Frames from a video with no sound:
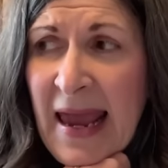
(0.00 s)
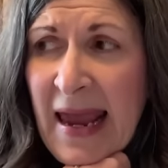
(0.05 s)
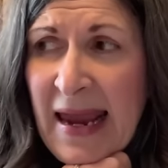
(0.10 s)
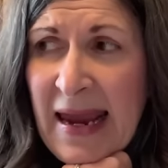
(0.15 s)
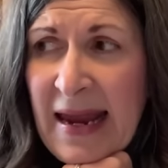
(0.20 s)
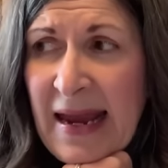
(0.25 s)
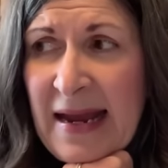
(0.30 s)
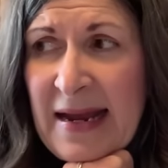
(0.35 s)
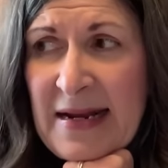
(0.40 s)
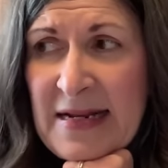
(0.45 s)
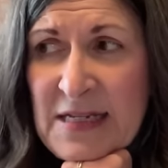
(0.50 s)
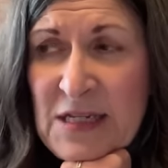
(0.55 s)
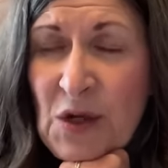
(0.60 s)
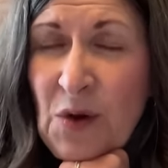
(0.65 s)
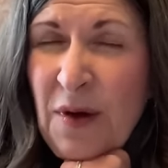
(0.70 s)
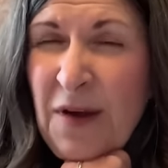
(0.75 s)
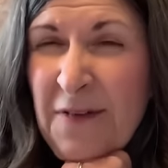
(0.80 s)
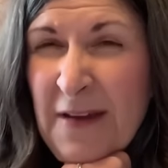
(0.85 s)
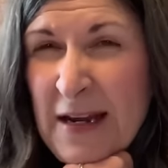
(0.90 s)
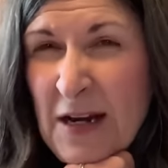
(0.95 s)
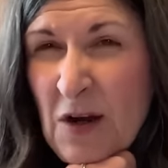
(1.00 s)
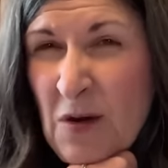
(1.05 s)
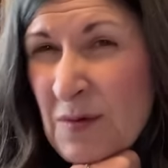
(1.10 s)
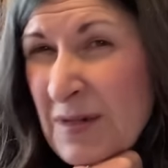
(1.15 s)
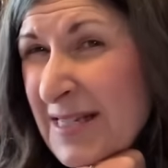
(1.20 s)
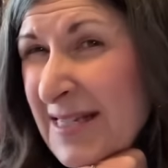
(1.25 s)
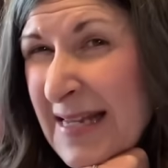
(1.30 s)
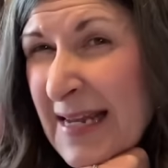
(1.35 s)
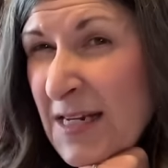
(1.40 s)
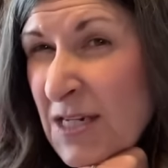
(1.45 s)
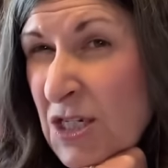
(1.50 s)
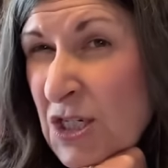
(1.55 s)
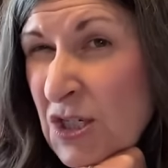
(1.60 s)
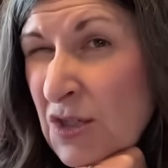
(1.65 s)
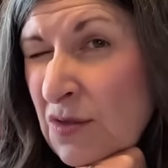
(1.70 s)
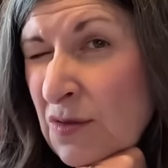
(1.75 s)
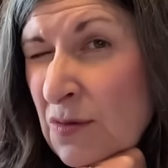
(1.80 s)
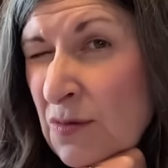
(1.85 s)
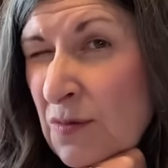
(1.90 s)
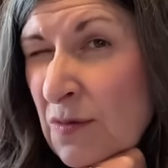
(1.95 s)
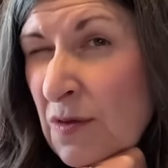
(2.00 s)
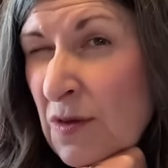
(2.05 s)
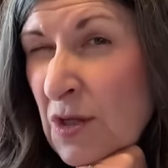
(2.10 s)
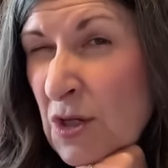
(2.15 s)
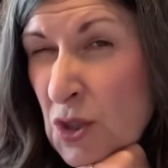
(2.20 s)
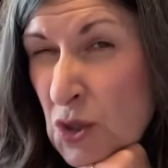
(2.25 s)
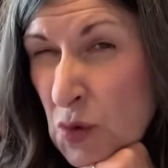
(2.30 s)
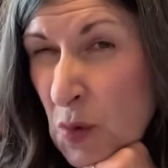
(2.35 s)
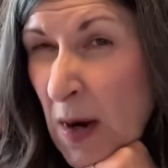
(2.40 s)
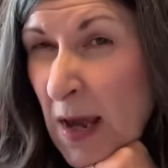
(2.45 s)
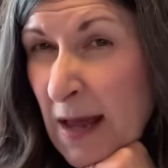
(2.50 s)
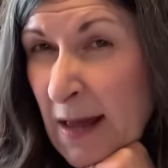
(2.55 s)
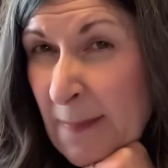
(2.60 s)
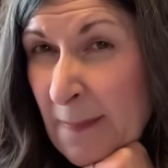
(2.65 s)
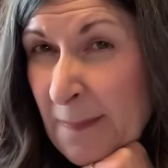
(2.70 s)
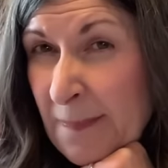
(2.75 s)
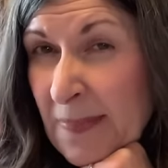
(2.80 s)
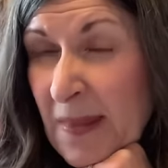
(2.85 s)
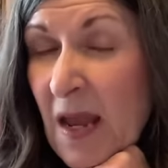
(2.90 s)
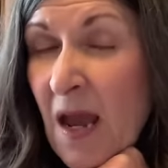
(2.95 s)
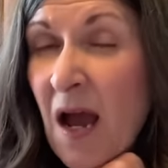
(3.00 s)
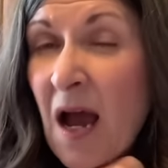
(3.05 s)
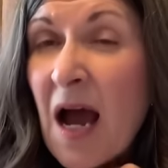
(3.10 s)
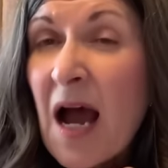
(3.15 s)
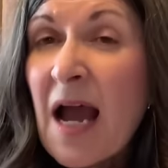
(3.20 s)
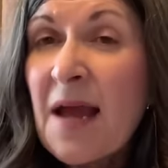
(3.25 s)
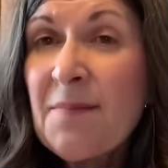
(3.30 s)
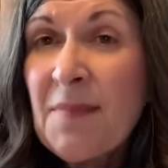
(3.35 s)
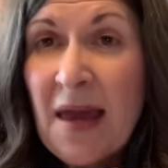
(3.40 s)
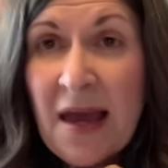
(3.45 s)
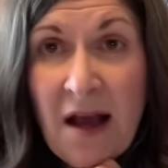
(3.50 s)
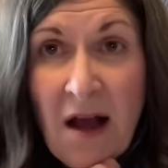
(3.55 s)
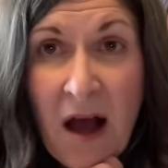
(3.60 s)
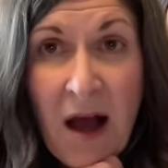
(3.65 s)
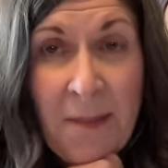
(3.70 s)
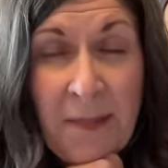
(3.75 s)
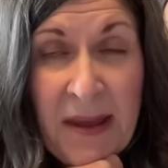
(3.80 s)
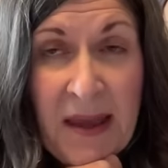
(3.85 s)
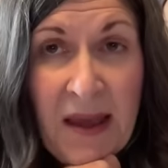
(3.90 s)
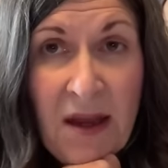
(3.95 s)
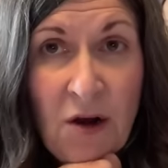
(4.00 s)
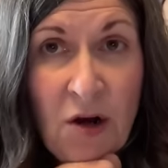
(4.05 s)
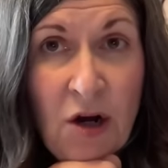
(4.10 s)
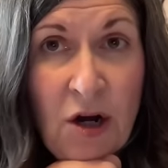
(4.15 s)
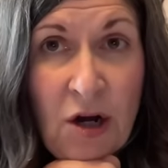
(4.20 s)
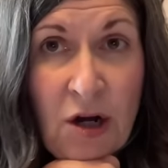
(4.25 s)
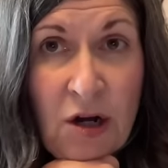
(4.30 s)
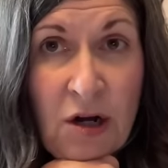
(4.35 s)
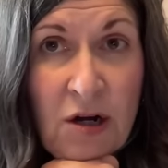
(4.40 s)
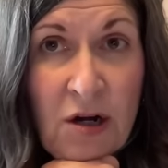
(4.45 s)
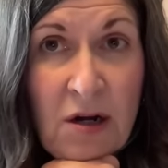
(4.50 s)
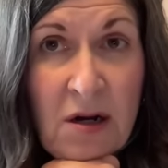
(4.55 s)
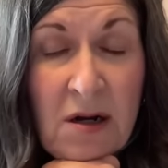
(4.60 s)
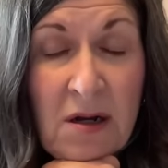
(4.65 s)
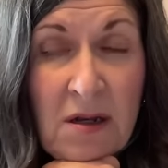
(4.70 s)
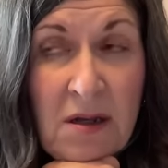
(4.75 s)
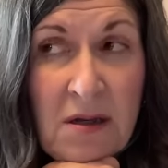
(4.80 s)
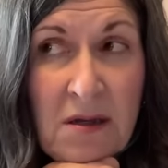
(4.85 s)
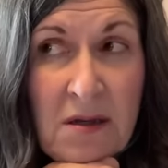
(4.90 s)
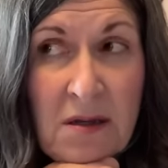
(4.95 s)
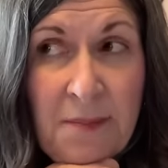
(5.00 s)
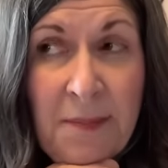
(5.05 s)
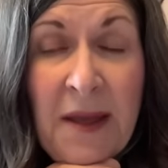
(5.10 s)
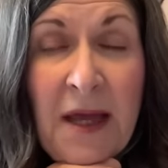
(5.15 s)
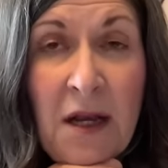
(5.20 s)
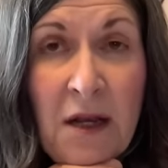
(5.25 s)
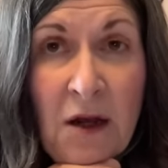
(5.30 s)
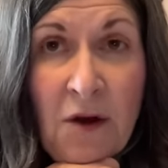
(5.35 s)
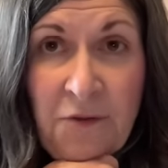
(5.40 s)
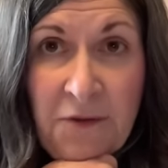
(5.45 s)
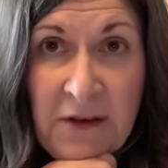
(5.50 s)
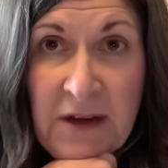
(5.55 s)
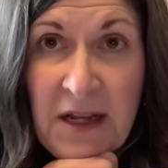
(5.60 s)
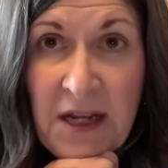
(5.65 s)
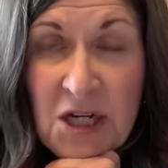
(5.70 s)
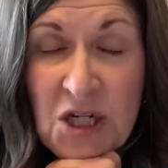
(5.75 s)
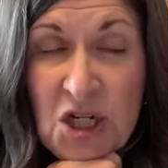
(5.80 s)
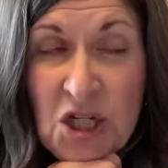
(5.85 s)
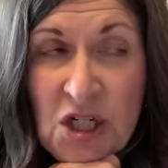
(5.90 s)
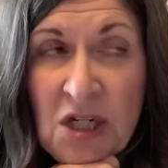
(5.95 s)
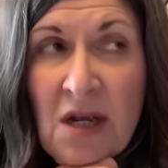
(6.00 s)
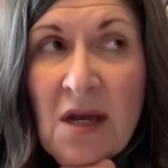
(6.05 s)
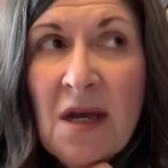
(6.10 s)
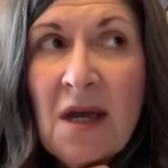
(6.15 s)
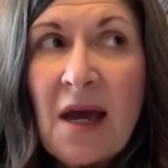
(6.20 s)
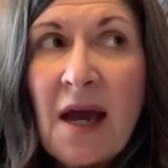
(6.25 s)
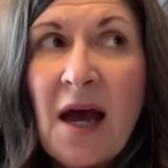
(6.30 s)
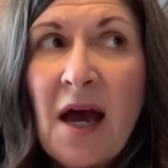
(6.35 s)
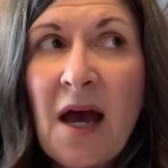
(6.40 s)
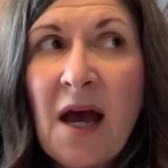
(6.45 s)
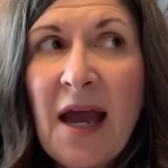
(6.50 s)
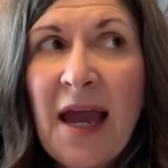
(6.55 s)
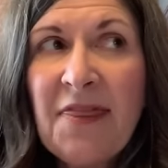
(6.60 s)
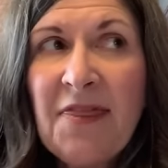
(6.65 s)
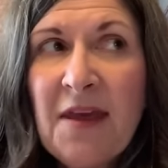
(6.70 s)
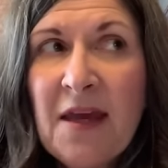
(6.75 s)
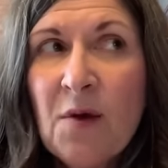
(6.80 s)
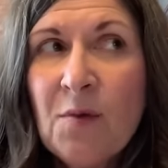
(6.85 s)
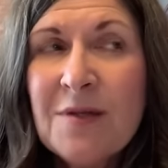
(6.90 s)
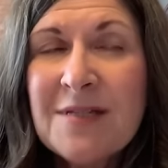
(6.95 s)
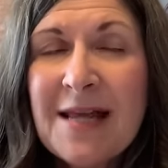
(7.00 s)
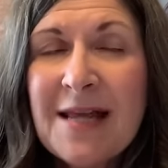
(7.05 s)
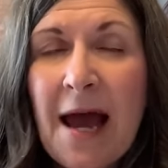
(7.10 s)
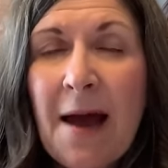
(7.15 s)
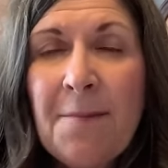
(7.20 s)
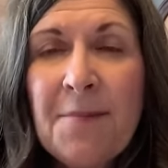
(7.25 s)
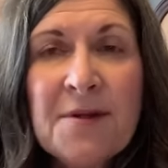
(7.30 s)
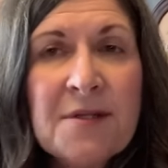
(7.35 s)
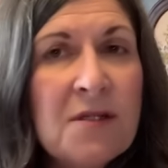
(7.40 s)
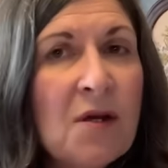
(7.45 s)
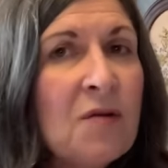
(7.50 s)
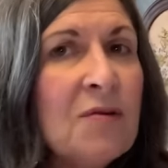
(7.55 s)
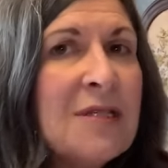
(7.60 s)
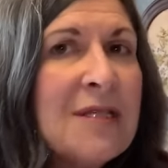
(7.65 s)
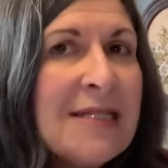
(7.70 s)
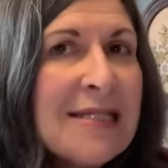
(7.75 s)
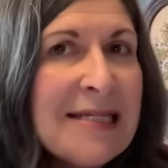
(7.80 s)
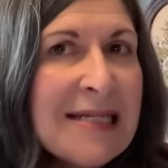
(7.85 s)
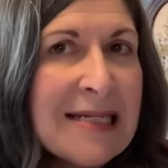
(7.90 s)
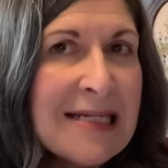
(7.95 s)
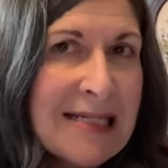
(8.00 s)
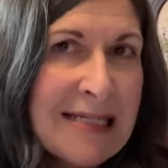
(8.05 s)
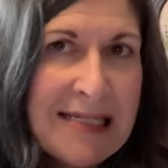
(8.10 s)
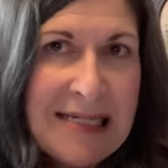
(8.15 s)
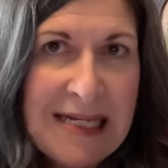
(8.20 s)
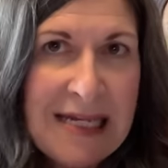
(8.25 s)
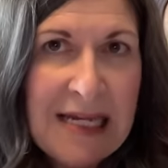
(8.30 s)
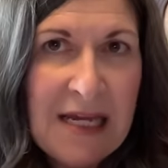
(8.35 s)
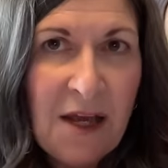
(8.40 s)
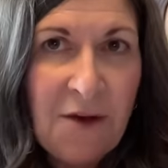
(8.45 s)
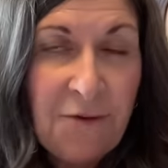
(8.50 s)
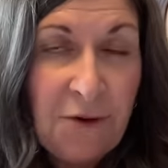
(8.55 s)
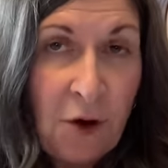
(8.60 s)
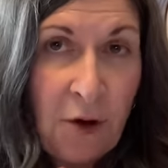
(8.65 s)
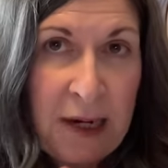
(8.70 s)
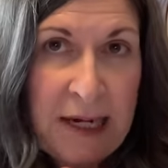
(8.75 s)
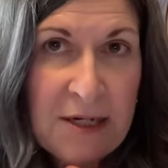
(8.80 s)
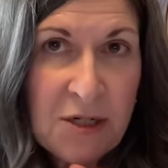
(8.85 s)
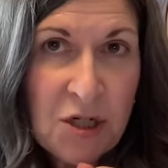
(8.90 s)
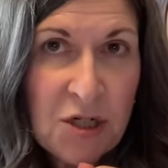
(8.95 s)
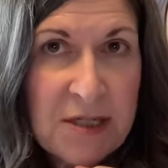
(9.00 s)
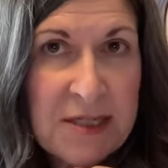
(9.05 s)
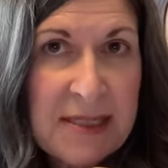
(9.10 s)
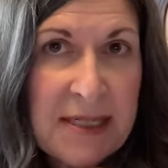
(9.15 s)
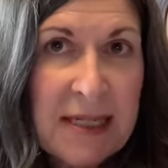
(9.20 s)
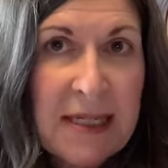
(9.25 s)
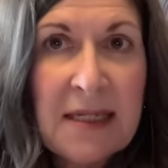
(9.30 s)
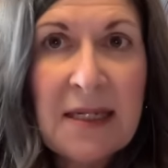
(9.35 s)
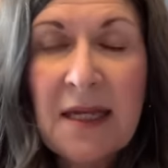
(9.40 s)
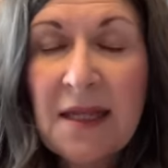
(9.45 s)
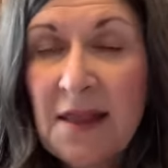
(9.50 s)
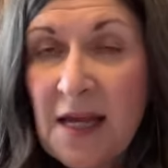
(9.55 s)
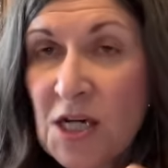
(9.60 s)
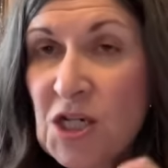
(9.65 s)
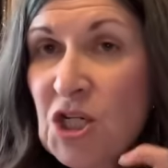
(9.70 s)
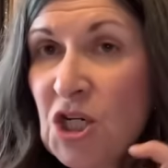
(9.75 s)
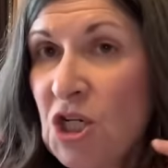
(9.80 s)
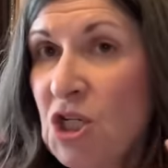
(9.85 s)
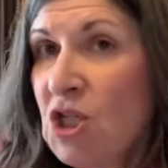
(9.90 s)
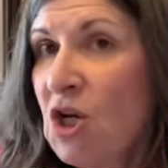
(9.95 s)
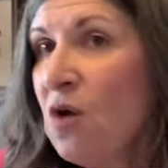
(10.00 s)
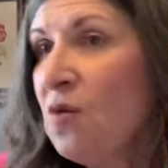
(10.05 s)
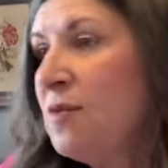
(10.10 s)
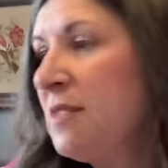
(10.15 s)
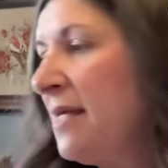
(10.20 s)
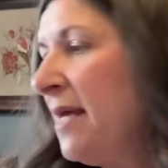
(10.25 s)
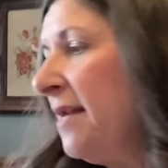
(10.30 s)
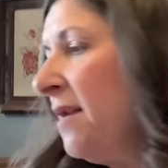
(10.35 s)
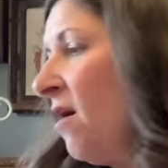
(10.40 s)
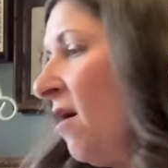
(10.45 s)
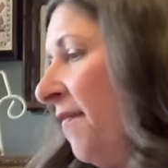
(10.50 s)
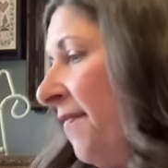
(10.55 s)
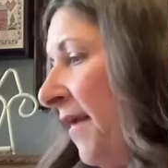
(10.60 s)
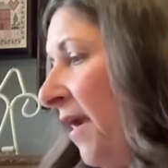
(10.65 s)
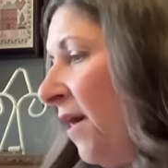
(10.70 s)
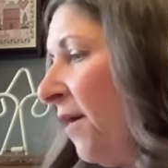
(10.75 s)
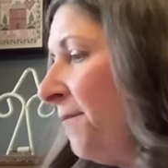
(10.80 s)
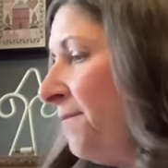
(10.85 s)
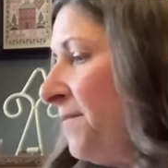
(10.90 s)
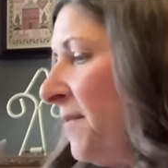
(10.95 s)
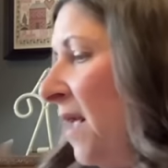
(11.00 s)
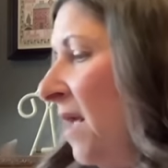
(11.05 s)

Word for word: And so if I don't decide to do the drum, I may copy her pillow finish. Uh, I think it was episode 60, if you're interested, that she shows it on there.